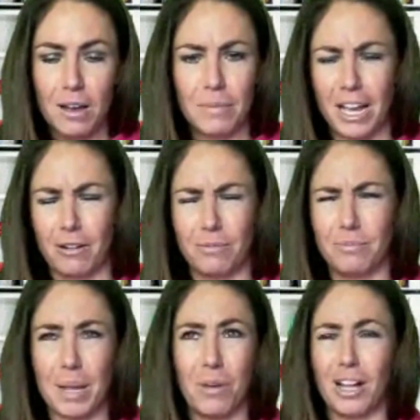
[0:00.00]
My,
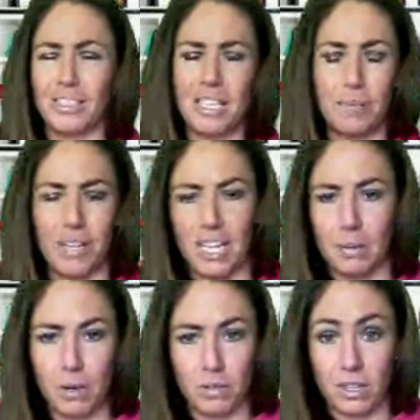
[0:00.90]
my boss sent me an
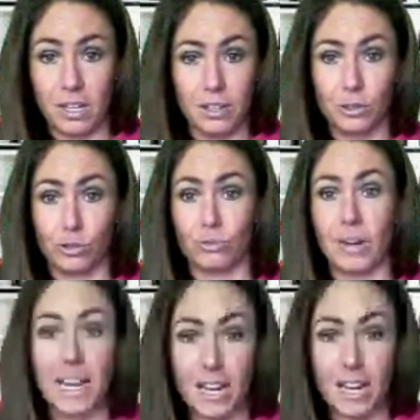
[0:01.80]
email with another
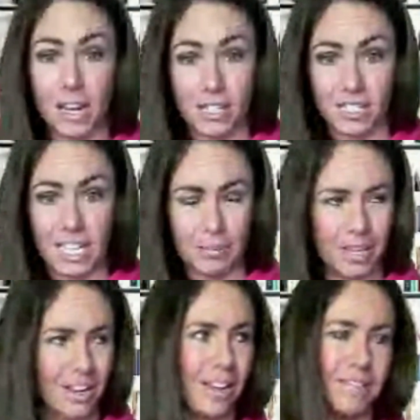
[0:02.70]
dreaded assignment.
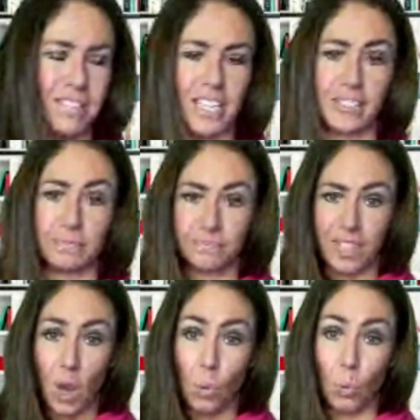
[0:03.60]
And I was like,
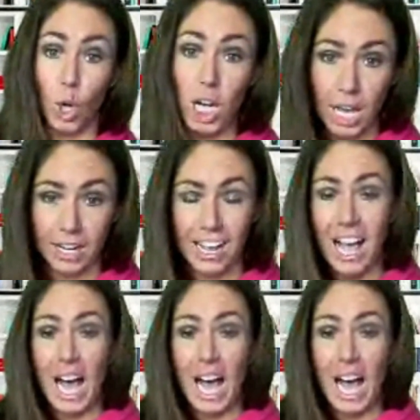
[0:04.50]
we're done.